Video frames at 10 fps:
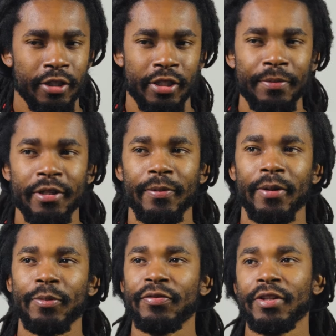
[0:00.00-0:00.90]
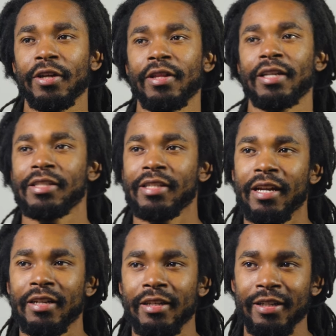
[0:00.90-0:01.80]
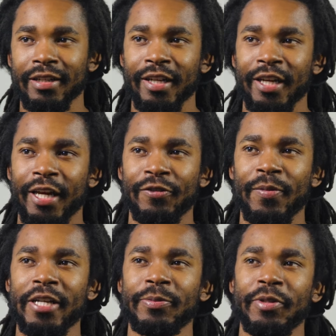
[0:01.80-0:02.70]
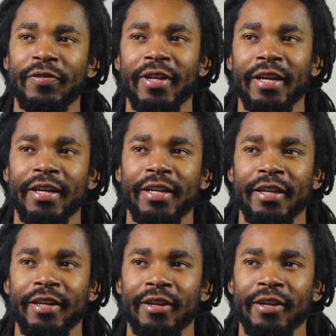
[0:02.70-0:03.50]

There's something about moving though that just kind of, it reminds me of like,